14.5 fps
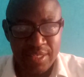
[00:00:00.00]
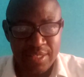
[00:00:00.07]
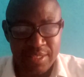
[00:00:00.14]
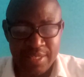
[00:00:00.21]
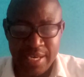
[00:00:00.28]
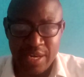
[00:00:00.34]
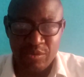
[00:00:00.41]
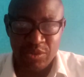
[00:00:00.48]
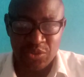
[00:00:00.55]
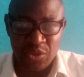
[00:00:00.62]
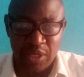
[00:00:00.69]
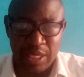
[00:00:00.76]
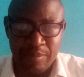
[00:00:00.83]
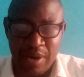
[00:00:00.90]
Here we
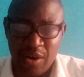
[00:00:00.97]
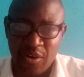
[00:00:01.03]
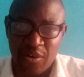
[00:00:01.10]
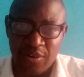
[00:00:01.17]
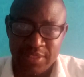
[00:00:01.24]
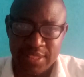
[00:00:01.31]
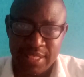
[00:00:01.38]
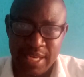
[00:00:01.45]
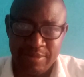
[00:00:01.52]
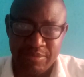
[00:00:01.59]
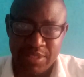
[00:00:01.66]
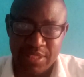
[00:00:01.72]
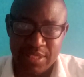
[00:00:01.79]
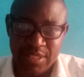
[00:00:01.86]
talk about
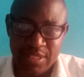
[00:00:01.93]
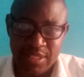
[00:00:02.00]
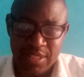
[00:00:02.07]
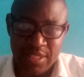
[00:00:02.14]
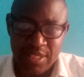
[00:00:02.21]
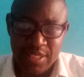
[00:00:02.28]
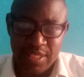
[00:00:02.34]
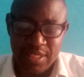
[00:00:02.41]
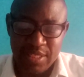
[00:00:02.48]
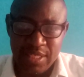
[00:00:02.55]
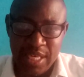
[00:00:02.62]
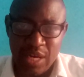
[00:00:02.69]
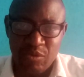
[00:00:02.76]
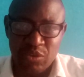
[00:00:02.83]
concepts.
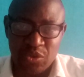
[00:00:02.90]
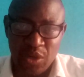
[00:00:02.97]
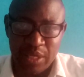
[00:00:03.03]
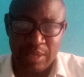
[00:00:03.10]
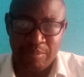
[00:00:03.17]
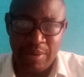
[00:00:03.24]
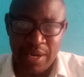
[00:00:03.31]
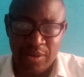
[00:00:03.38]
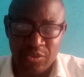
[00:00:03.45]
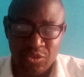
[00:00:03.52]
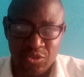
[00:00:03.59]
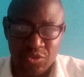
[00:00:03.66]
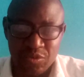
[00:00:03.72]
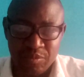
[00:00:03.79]
Here we talk
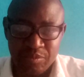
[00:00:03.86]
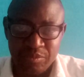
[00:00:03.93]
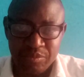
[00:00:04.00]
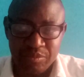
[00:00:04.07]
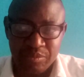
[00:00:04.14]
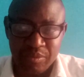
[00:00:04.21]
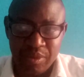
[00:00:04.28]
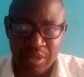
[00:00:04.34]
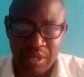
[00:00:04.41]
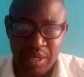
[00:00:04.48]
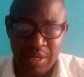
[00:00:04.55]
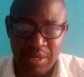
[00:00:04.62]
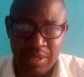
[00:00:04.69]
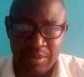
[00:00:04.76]
about
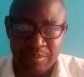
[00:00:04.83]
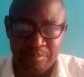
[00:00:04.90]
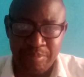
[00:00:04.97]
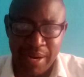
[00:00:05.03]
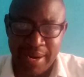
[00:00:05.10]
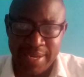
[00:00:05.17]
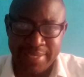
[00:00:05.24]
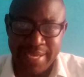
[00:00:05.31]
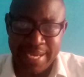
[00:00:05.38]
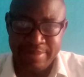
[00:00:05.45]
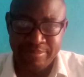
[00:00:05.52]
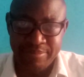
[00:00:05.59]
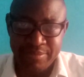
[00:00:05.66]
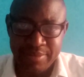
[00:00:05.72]

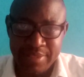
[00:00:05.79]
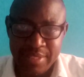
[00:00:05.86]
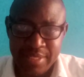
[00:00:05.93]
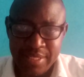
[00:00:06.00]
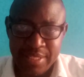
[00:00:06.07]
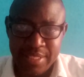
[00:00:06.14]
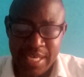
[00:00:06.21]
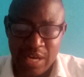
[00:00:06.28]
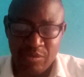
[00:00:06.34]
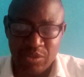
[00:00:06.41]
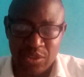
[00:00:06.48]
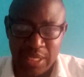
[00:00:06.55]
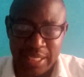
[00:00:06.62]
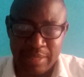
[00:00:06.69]
paradigm. Here
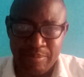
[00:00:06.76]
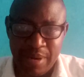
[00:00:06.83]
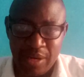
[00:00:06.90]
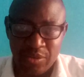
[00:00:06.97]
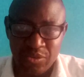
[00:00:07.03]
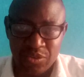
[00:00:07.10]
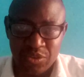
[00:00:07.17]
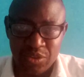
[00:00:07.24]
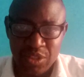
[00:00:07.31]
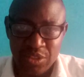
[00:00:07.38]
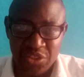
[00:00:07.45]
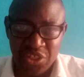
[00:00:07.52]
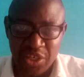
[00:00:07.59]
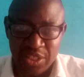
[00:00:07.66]
we talk about
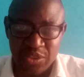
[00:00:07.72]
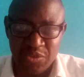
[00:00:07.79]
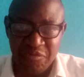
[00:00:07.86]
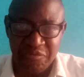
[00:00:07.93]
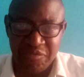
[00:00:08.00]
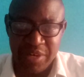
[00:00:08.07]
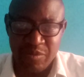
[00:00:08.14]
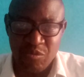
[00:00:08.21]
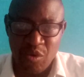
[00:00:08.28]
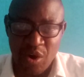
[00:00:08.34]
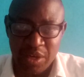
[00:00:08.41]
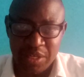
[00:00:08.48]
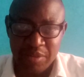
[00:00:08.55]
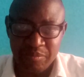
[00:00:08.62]
theoretical
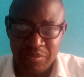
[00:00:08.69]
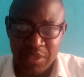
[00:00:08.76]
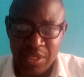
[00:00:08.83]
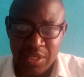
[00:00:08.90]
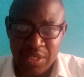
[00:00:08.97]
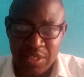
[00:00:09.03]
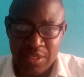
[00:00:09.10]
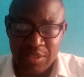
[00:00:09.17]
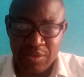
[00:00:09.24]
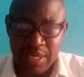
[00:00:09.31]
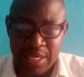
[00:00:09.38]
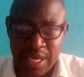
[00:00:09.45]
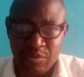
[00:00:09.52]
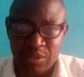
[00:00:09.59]
framework.
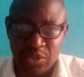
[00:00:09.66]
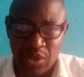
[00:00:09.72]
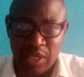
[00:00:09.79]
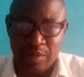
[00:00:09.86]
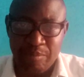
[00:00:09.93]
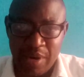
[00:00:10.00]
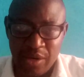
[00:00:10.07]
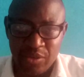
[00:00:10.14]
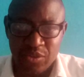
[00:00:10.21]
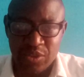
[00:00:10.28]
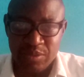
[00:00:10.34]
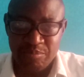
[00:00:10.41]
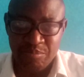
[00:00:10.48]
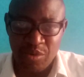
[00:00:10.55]
Here we talk
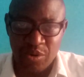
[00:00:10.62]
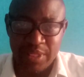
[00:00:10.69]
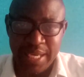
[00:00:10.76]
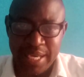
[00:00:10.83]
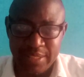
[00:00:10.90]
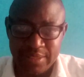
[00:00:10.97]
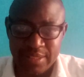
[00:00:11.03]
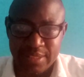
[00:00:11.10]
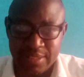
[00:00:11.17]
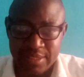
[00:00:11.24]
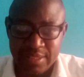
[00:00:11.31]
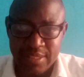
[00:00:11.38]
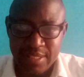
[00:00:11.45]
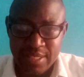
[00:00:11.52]
about models,
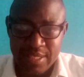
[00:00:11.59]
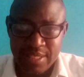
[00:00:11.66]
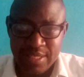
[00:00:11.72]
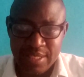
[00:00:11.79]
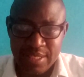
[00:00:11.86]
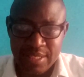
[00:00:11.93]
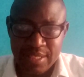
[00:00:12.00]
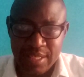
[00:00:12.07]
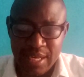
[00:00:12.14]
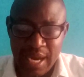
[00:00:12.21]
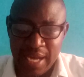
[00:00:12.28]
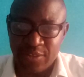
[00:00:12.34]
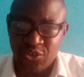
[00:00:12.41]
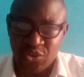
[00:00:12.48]

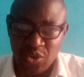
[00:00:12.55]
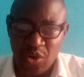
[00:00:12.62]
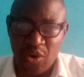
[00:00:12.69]
and so